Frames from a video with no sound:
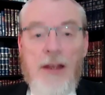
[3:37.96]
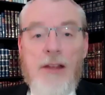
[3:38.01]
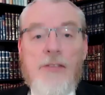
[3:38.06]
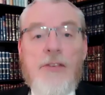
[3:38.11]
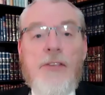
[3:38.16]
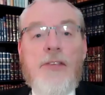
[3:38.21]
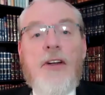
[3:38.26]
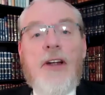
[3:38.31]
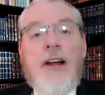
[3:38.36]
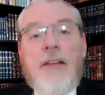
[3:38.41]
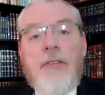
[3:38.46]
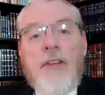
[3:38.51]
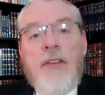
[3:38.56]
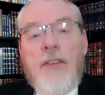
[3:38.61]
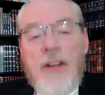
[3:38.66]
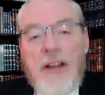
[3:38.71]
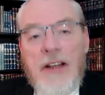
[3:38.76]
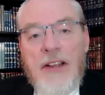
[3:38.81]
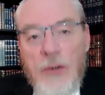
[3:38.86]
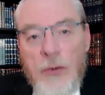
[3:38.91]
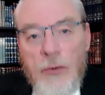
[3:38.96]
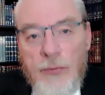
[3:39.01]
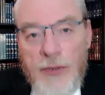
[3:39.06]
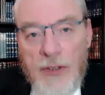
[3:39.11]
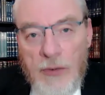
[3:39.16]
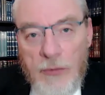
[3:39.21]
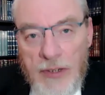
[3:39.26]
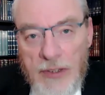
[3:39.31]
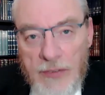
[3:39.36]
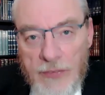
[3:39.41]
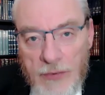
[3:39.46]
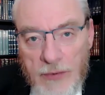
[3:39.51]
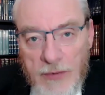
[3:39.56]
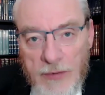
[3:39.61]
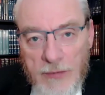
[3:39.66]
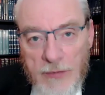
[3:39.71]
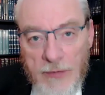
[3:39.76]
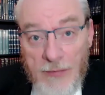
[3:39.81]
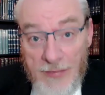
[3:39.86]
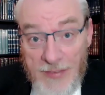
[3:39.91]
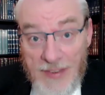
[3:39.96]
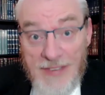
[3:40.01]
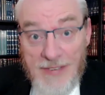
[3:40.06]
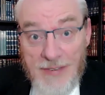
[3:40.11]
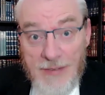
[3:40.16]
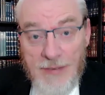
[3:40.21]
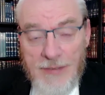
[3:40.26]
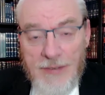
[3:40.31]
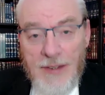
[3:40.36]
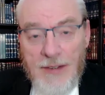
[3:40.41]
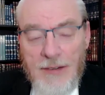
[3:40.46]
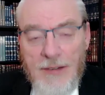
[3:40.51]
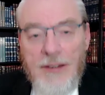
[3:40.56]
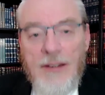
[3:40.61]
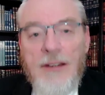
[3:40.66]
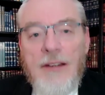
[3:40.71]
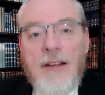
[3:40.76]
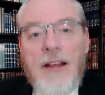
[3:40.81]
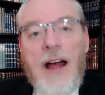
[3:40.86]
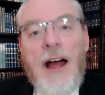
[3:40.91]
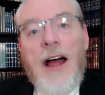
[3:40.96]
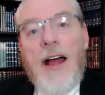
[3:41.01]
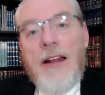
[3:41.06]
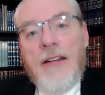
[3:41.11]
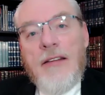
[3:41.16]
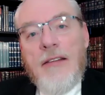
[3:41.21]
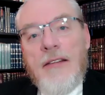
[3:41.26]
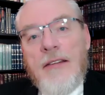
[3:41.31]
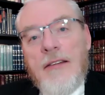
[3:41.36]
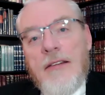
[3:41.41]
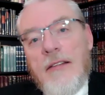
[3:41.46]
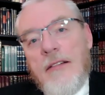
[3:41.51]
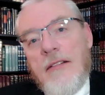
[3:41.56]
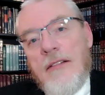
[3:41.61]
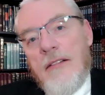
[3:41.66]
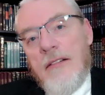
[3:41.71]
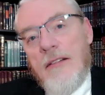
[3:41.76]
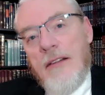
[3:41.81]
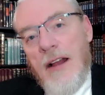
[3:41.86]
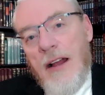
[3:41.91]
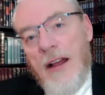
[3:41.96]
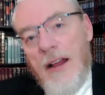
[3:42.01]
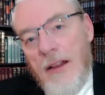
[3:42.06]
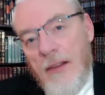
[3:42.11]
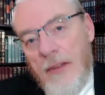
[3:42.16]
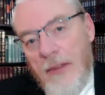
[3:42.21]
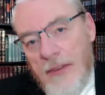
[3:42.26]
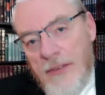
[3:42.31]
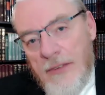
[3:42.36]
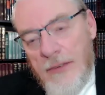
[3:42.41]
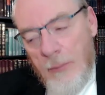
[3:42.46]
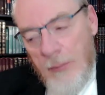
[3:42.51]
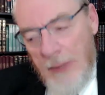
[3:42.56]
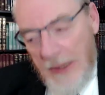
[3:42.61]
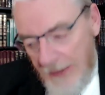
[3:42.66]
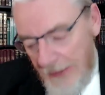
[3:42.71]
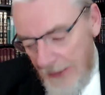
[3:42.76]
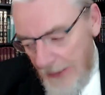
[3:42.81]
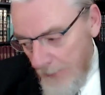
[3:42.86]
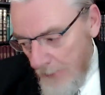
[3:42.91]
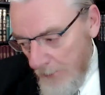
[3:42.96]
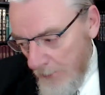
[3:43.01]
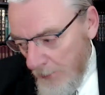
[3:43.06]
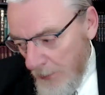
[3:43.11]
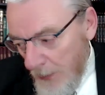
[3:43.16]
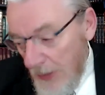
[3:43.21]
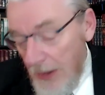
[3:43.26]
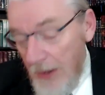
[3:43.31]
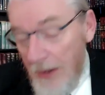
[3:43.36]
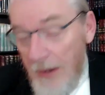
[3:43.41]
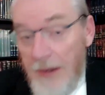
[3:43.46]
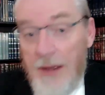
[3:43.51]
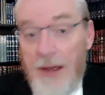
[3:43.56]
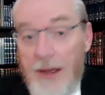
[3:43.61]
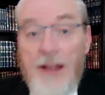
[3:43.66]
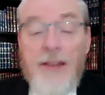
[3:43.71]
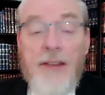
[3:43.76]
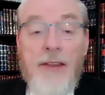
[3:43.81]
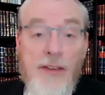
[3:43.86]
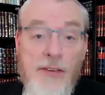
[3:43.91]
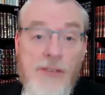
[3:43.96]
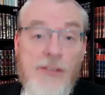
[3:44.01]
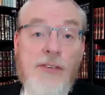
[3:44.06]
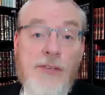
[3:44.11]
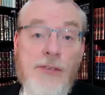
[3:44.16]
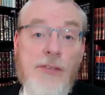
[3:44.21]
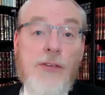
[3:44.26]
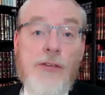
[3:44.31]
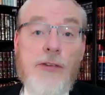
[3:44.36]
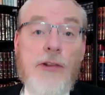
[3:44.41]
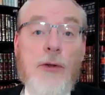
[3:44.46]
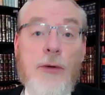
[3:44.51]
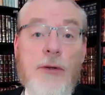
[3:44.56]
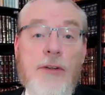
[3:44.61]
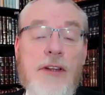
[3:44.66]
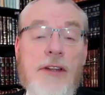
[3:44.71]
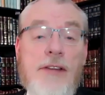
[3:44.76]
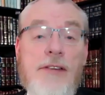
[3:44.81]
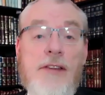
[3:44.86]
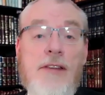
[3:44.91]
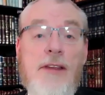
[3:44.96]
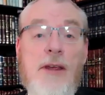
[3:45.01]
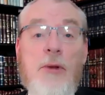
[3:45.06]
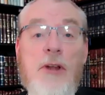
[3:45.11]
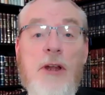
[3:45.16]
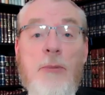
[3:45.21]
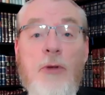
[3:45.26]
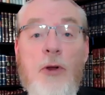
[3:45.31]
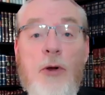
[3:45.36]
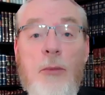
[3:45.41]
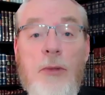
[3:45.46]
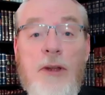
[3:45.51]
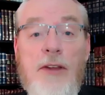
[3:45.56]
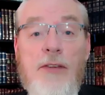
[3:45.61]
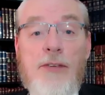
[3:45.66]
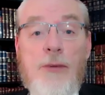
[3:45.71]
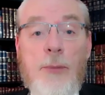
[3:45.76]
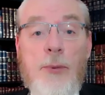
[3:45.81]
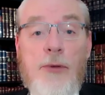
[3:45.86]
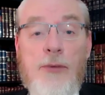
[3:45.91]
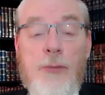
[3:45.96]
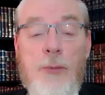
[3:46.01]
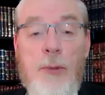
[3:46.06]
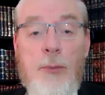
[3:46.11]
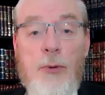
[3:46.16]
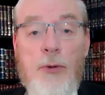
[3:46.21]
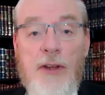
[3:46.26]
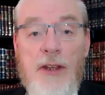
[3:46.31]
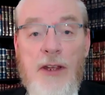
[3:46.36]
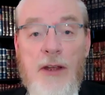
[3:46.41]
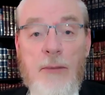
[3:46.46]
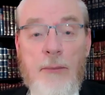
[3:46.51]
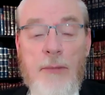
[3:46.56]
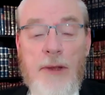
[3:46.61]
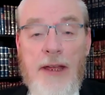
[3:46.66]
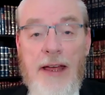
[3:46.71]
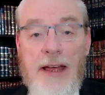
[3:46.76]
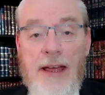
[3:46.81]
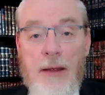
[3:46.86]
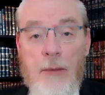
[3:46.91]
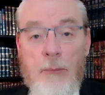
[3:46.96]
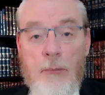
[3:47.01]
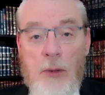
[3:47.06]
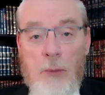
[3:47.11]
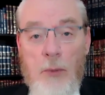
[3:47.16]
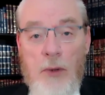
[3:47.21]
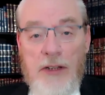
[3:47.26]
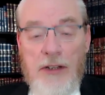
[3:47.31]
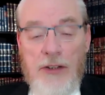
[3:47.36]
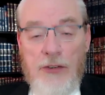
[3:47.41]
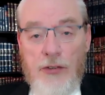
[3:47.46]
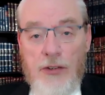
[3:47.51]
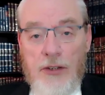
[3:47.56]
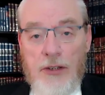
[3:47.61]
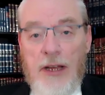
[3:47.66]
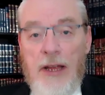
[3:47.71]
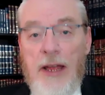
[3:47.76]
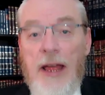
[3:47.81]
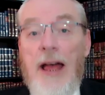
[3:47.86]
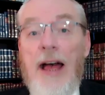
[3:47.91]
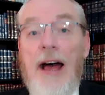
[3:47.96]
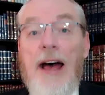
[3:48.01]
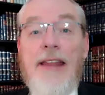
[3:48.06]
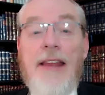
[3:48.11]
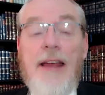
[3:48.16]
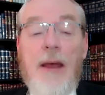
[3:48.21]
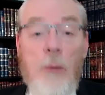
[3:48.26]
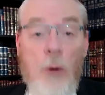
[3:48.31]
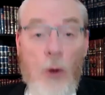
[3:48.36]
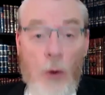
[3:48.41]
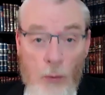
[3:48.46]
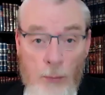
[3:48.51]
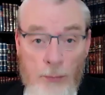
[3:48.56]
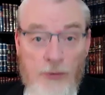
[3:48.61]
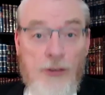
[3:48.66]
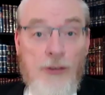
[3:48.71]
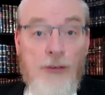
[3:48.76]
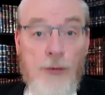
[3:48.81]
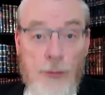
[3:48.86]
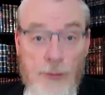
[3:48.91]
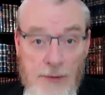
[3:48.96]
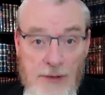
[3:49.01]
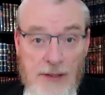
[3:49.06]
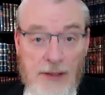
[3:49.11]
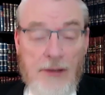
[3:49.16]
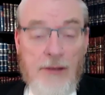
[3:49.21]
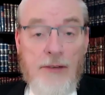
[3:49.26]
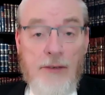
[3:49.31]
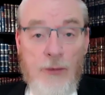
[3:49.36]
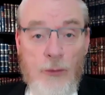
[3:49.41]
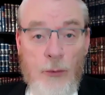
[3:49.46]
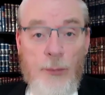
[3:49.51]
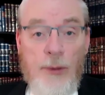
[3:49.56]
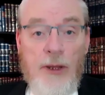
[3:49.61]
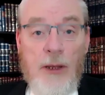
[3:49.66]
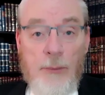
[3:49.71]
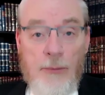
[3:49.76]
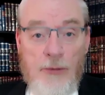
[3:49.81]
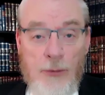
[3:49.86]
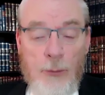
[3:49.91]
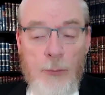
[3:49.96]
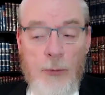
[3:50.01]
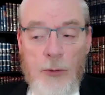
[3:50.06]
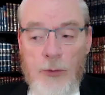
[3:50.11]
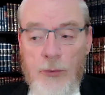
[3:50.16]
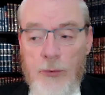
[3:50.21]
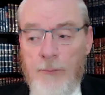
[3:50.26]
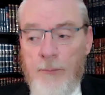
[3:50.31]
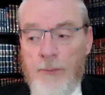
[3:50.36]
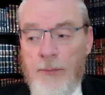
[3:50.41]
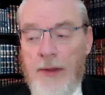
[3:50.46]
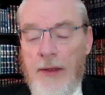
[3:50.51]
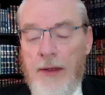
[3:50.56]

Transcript: So they're having their annual fundraiser this Sunday and this Monday. And this is the slot, as I say, when I'm normally supposed to be putting up my weekly shiur. And I hope to do that, and it'll be up tomorrow.